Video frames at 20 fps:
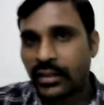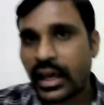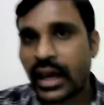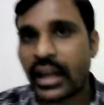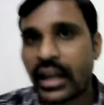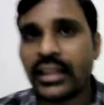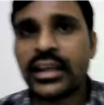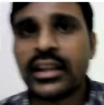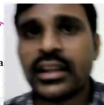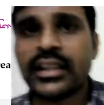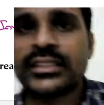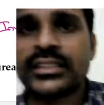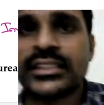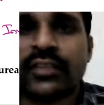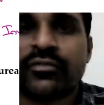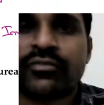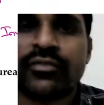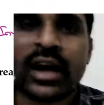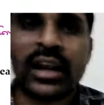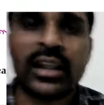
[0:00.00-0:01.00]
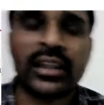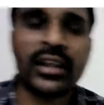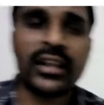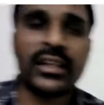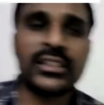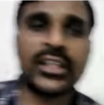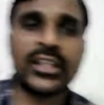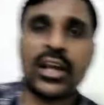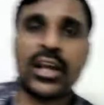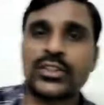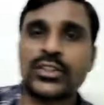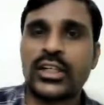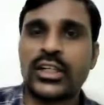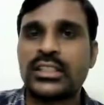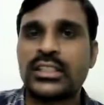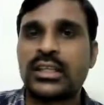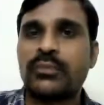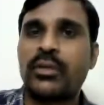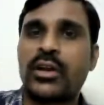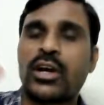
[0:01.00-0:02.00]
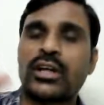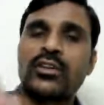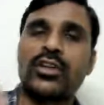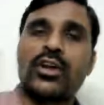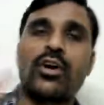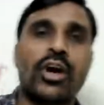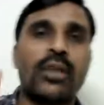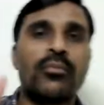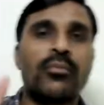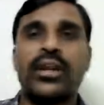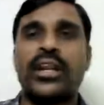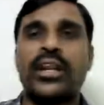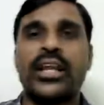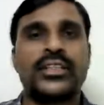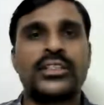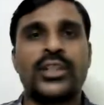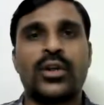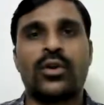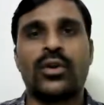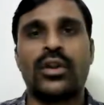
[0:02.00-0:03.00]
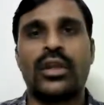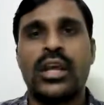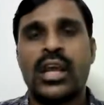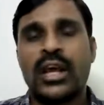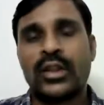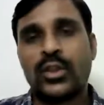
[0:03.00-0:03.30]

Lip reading: another reason. Another reason also is because of the government decision only.